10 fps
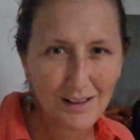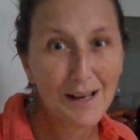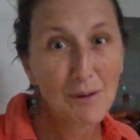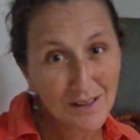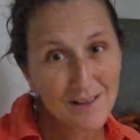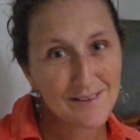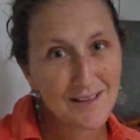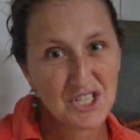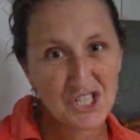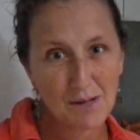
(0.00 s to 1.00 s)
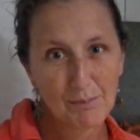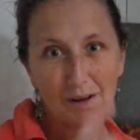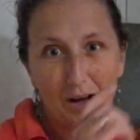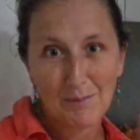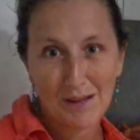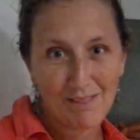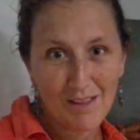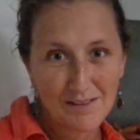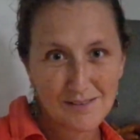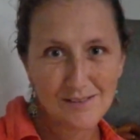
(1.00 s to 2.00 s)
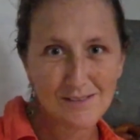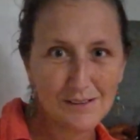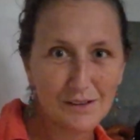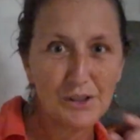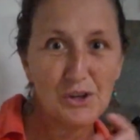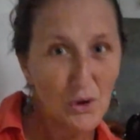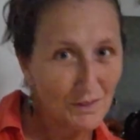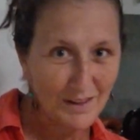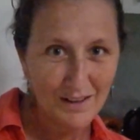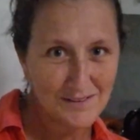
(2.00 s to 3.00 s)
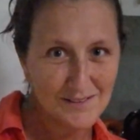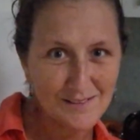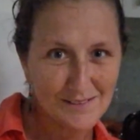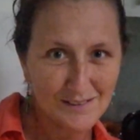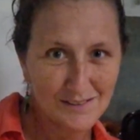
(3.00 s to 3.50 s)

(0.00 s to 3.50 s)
Now, when I say chip, I mean this, not this.